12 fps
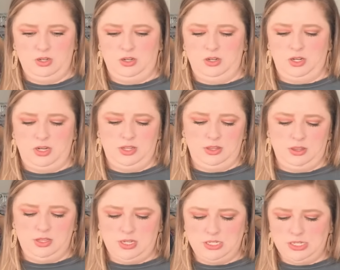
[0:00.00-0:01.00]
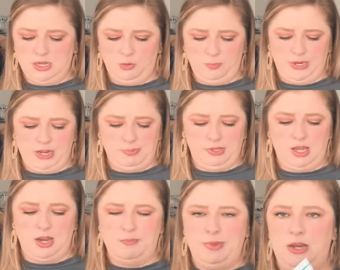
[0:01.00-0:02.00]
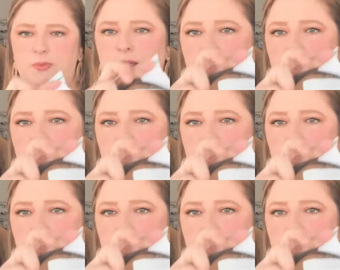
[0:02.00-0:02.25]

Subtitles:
All right, this, I don't pick up a lot of Madewell